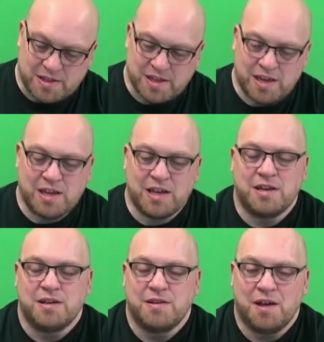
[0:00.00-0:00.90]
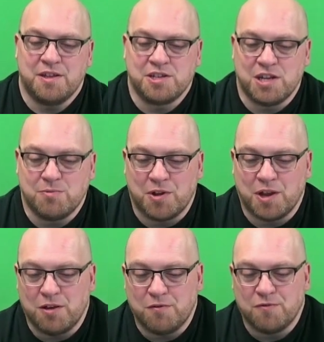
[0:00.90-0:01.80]
The other cheap one
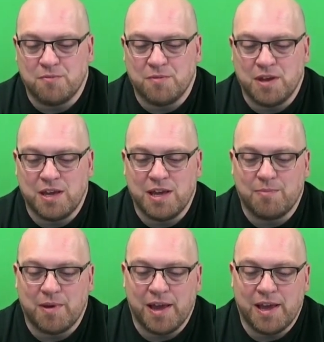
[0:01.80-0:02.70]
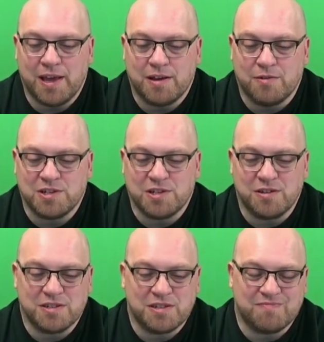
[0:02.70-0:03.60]
I got from eBay, which
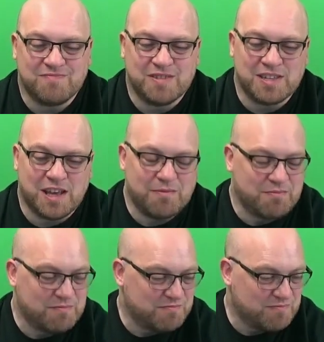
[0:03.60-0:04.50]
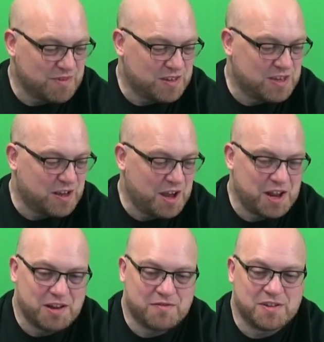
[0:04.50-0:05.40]
looks the same
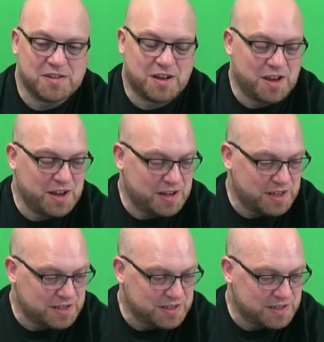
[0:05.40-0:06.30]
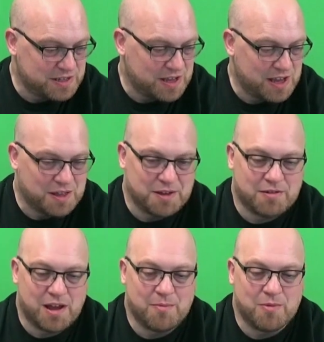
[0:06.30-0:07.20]
kind of design as the other
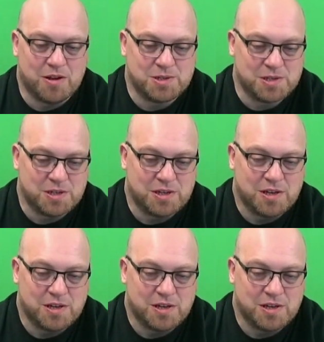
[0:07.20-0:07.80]
airbrush,